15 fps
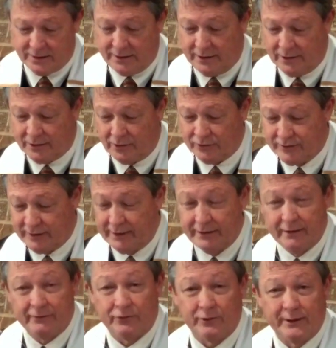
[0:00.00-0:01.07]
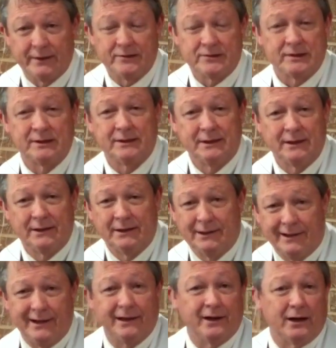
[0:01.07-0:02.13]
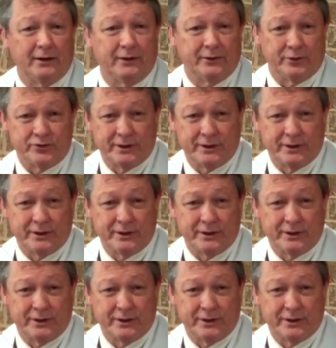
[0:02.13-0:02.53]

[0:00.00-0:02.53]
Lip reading: and uncles and dear friends and others